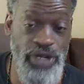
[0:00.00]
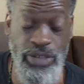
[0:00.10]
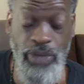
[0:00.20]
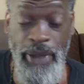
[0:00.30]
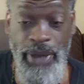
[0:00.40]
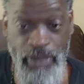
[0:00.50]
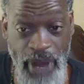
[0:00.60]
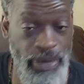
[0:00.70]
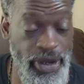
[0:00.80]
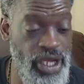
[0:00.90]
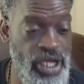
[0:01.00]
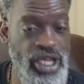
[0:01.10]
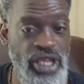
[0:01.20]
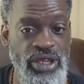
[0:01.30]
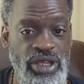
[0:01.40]
as Baby Bubba,
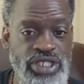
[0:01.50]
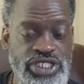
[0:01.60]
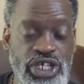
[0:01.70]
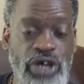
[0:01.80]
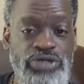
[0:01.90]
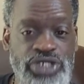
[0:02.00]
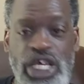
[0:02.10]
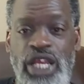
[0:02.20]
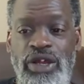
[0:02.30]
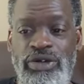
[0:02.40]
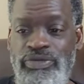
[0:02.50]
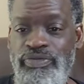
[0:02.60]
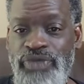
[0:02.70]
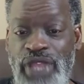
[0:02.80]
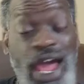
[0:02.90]
chose yellow.
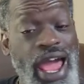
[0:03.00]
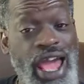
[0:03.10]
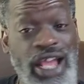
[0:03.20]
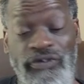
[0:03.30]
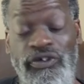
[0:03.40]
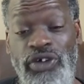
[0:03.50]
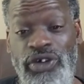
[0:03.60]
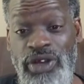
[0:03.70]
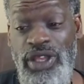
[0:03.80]
I asked for